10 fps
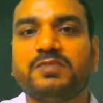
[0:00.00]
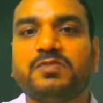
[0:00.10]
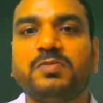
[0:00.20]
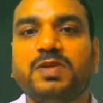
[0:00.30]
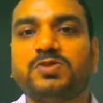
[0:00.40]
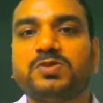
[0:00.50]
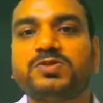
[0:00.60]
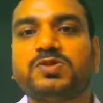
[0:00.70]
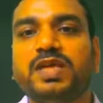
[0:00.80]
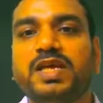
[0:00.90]
It will be
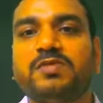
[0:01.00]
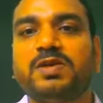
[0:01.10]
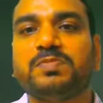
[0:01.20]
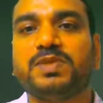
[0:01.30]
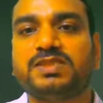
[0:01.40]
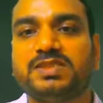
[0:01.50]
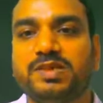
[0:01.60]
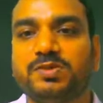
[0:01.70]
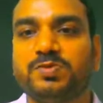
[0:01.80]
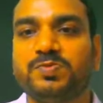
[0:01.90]
equals to t1 plus
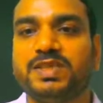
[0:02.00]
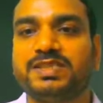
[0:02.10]
t2